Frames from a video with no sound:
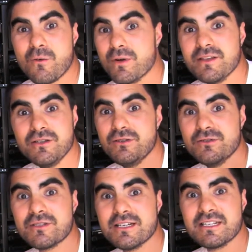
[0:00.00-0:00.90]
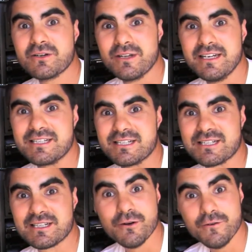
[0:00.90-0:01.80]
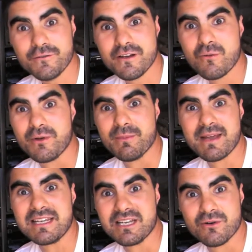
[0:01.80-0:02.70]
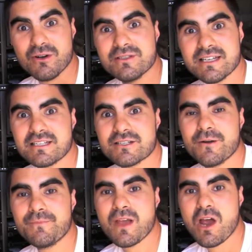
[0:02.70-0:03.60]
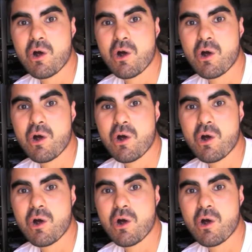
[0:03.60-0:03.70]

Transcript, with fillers: Whether you use these ingredients yourself when you're making your own desktop,